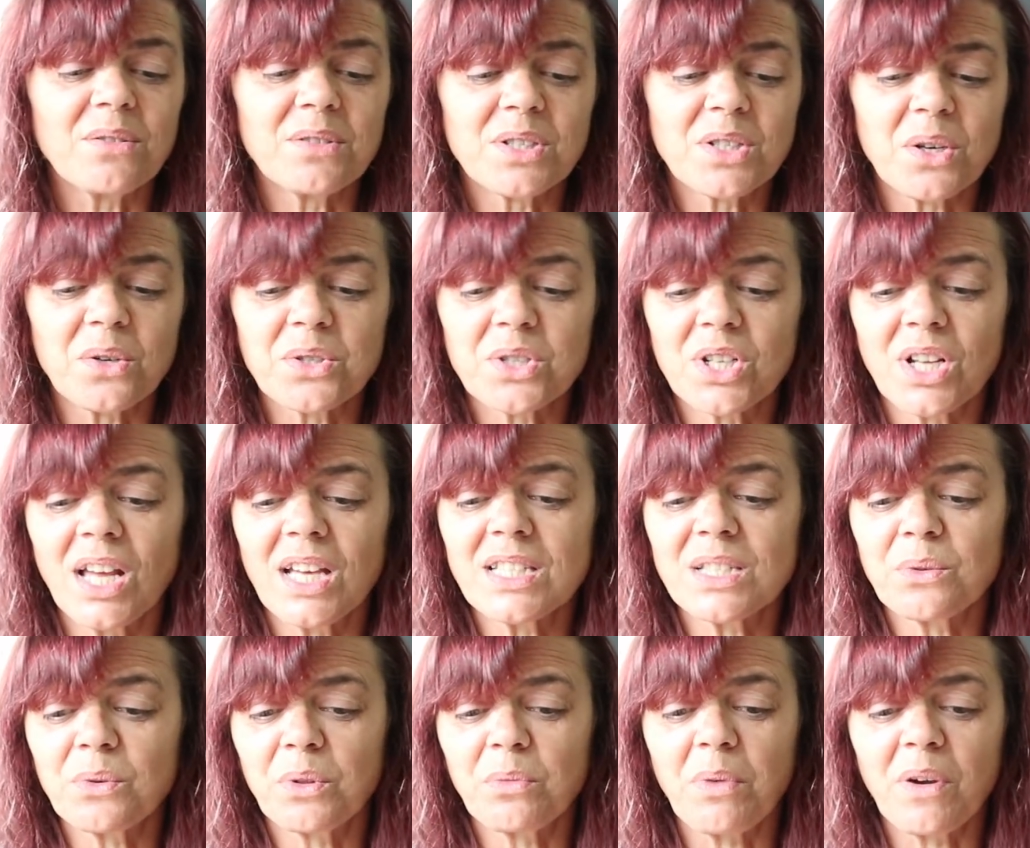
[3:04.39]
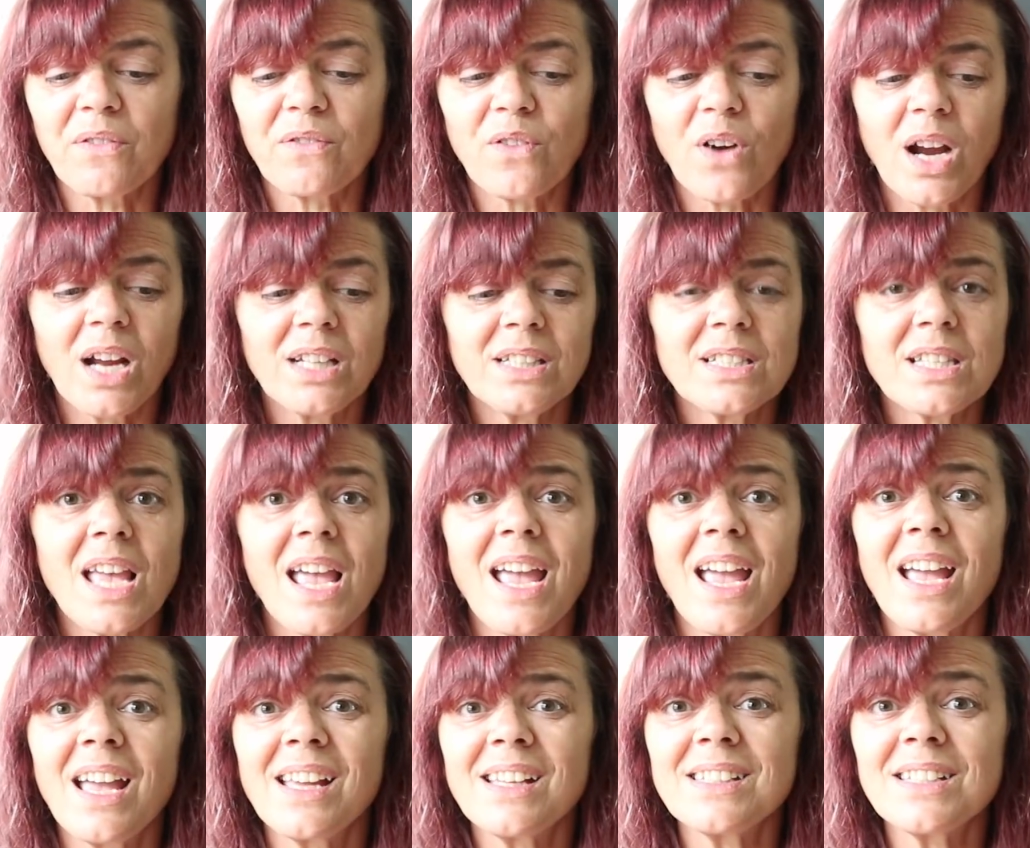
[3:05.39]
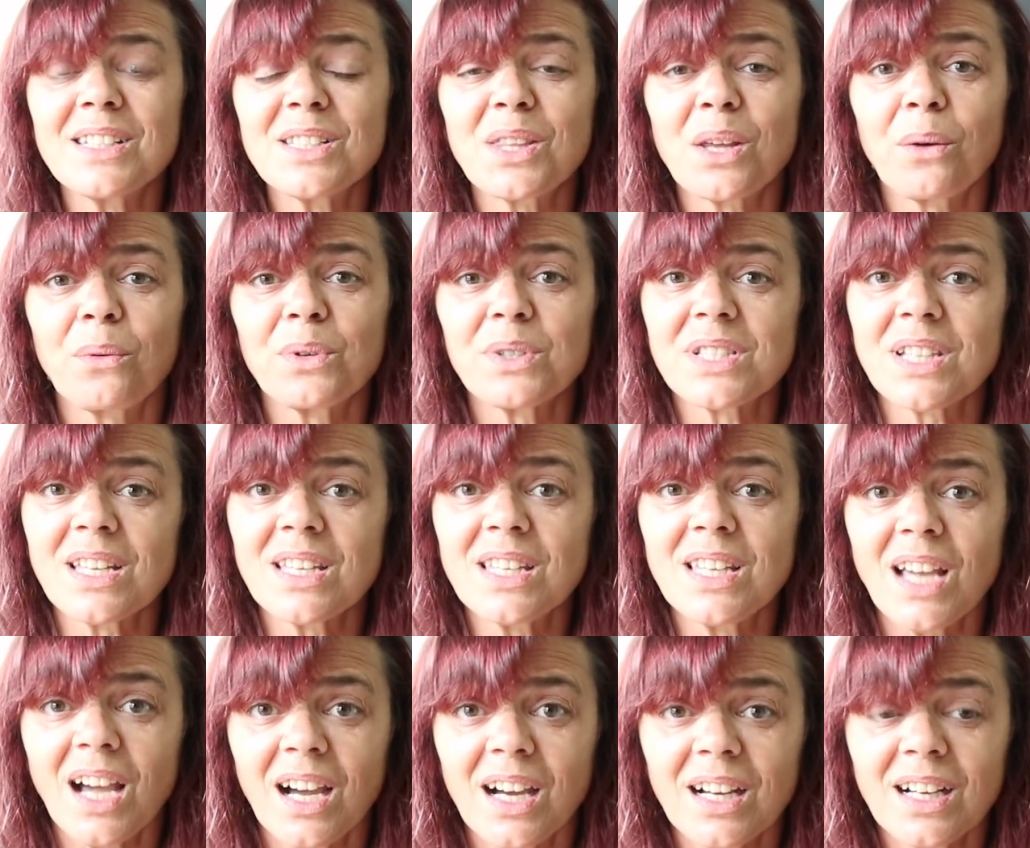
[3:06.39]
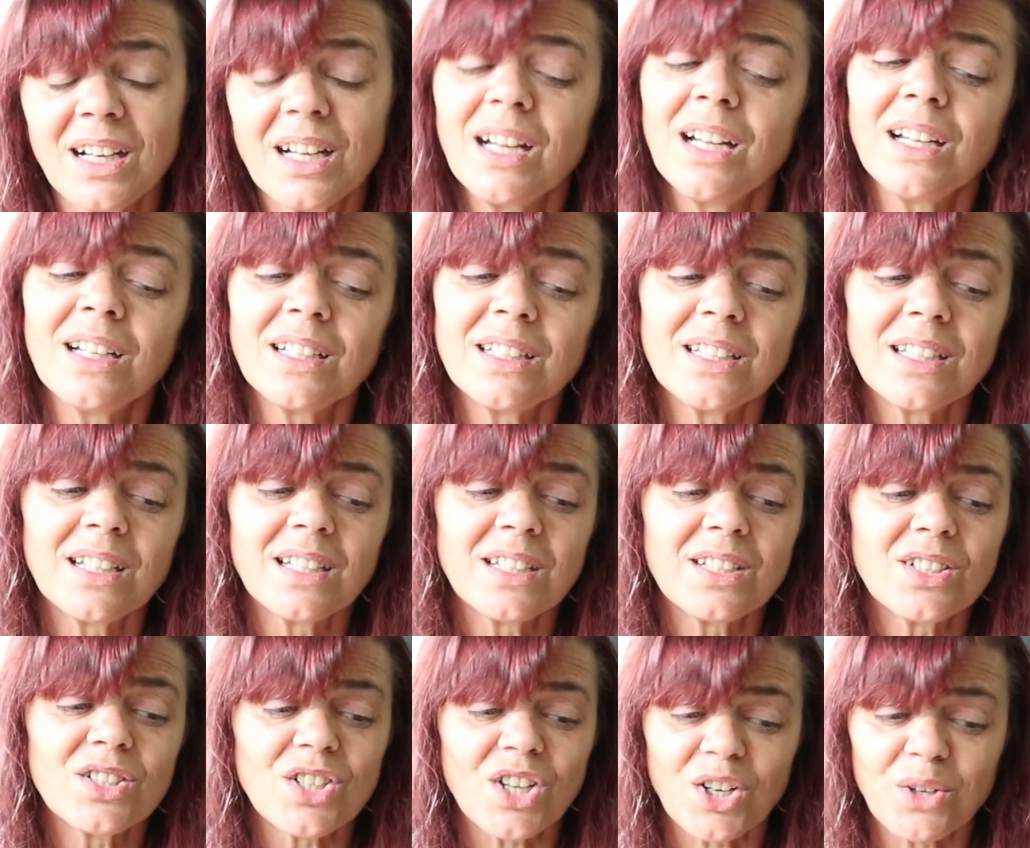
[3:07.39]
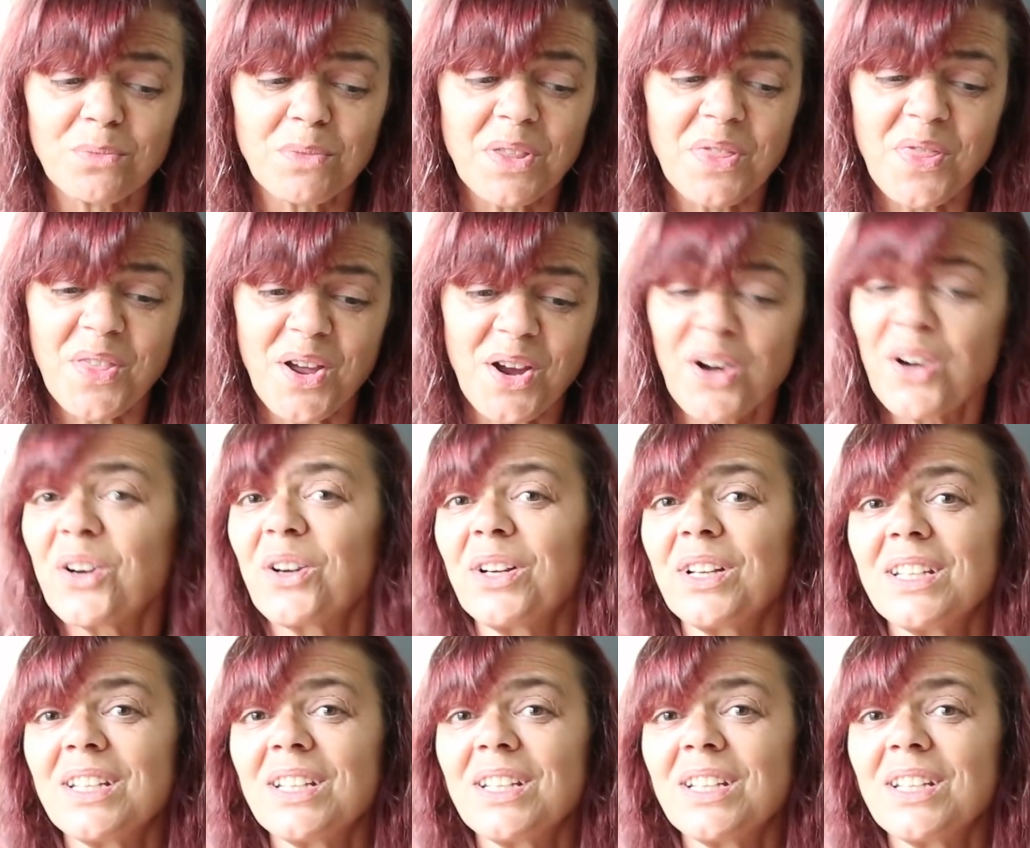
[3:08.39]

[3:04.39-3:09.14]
I was socializing with my friends and there was a young uh, gentleman there.